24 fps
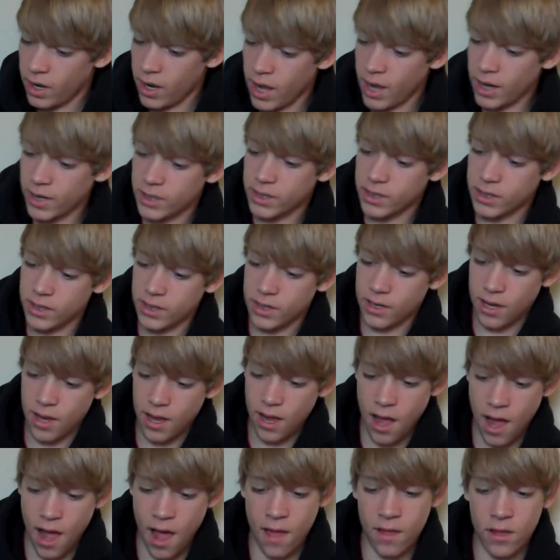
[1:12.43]
Next
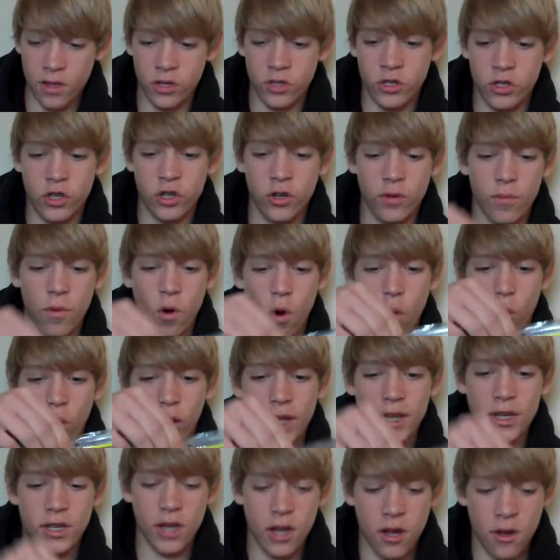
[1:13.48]
I have a Zoom
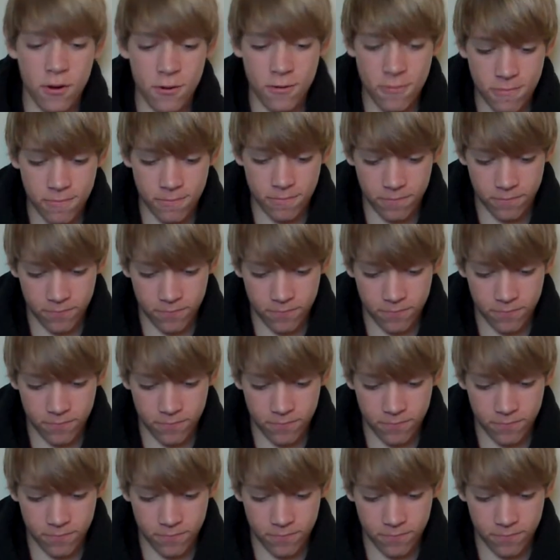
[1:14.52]
Horny Toad.